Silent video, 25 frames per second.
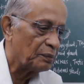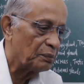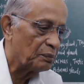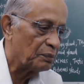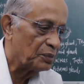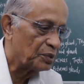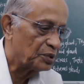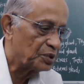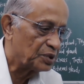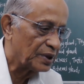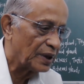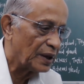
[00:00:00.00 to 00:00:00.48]

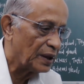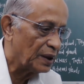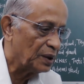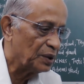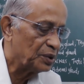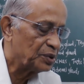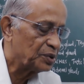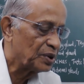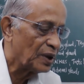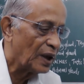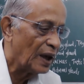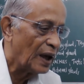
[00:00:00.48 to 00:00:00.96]

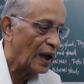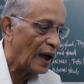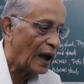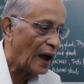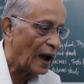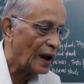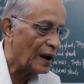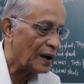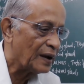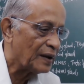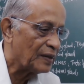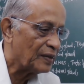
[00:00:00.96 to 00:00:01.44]
cells,
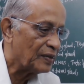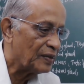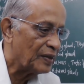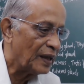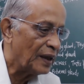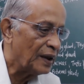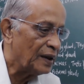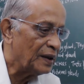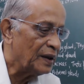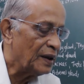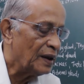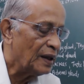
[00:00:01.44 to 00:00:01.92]
and
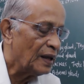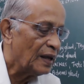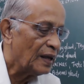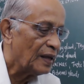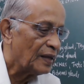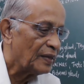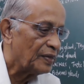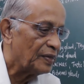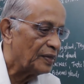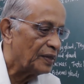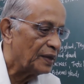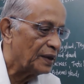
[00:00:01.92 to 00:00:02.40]
then
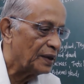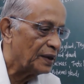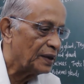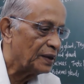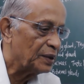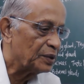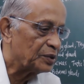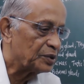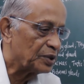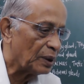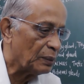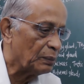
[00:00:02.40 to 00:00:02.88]

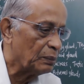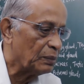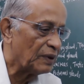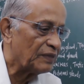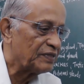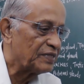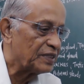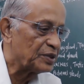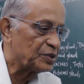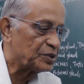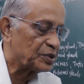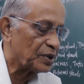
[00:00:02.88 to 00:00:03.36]
some
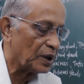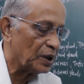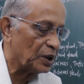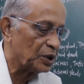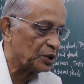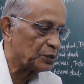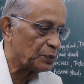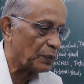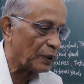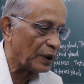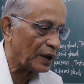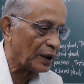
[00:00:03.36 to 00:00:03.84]
of the
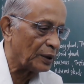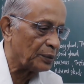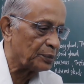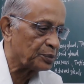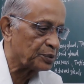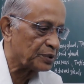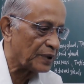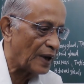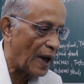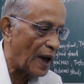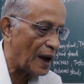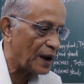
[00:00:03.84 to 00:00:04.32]
cells
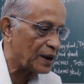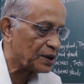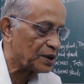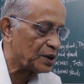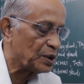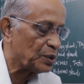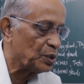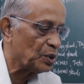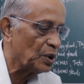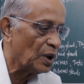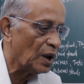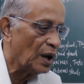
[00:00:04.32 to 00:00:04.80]
becomes
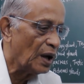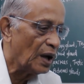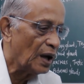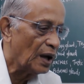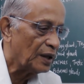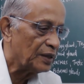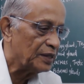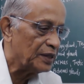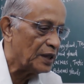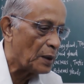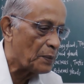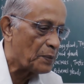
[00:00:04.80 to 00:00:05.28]
active,
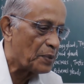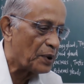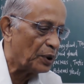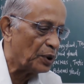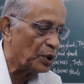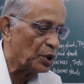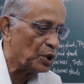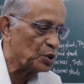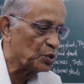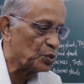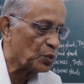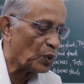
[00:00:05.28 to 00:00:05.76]
they
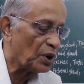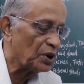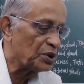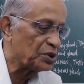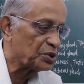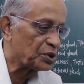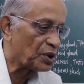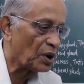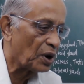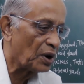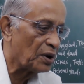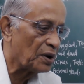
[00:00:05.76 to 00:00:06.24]
produce what's
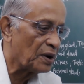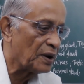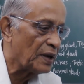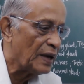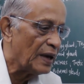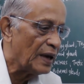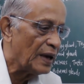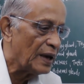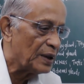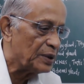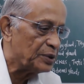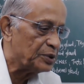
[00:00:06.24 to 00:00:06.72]
called
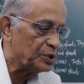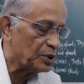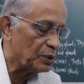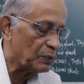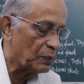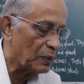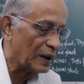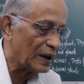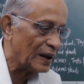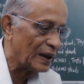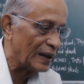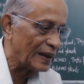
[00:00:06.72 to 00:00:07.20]

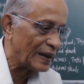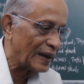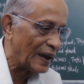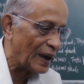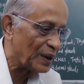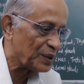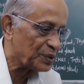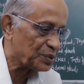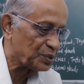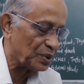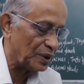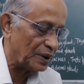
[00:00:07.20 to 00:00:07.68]
gibberellic
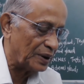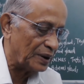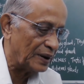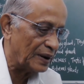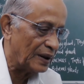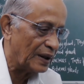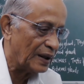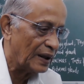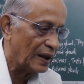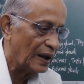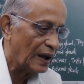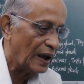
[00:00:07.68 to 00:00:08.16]
acid.
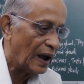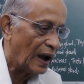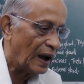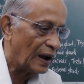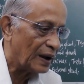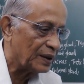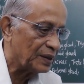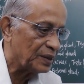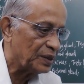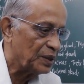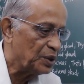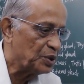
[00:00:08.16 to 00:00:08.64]

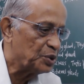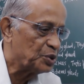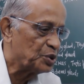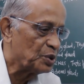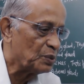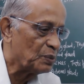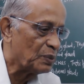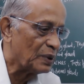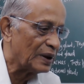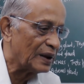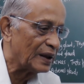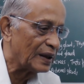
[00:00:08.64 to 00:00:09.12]
And this
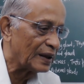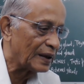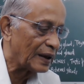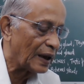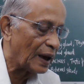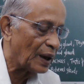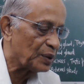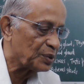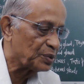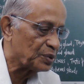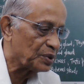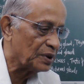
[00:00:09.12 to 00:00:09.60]
gibberellic
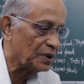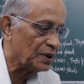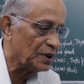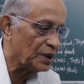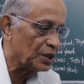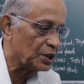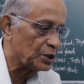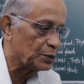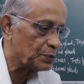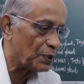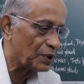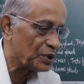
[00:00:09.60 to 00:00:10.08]
acid
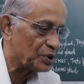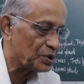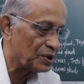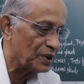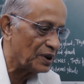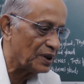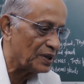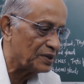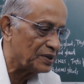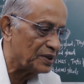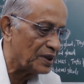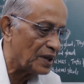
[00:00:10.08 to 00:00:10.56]
in
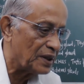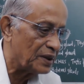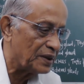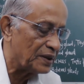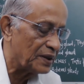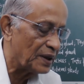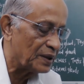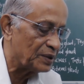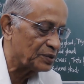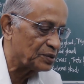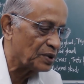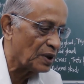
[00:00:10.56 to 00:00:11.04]
specialized
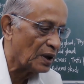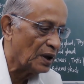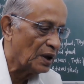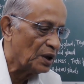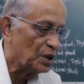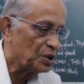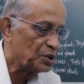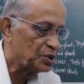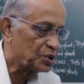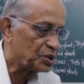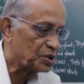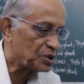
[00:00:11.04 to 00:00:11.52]
areas
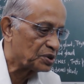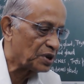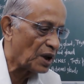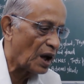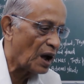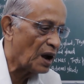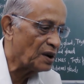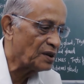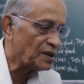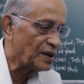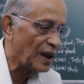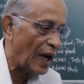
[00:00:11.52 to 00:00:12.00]

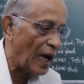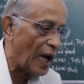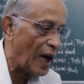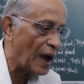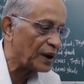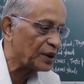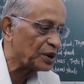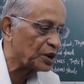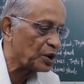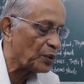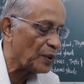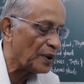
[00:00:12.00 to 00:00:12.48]
start
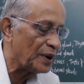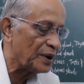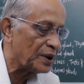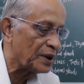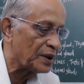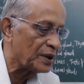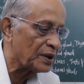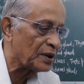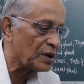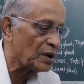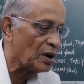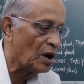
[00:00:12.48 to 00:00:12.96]

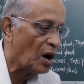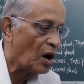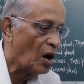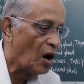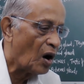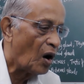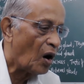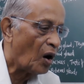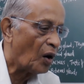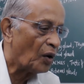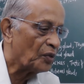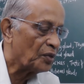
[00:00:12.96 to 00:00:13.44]
activating
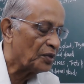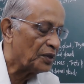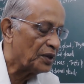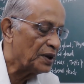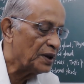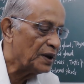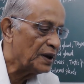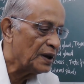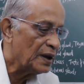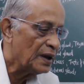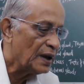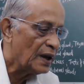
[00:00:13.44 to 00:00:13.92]
on
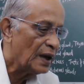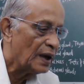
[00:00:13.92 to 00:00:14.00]
the